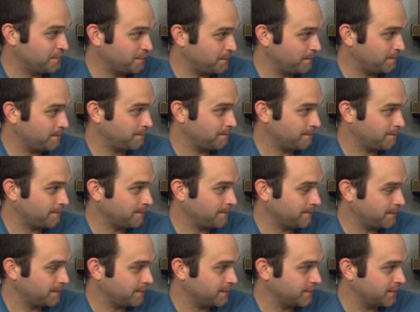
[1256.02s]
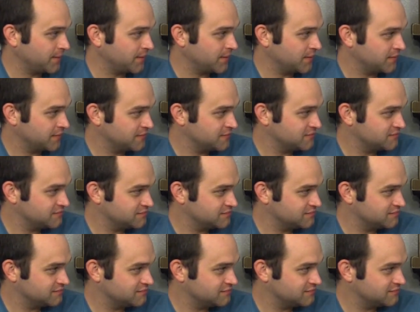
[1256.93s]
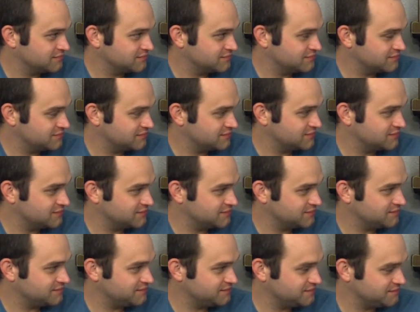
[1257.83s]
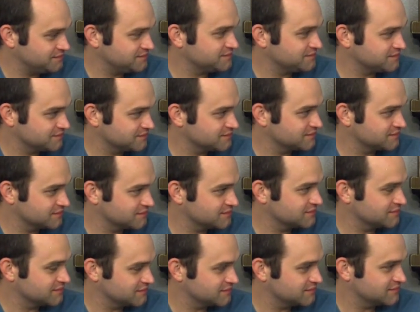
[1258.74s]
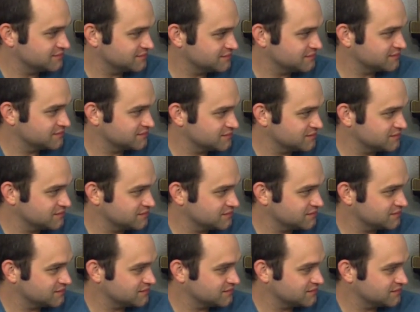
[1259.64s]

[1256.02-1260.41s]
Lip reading: (not speaking)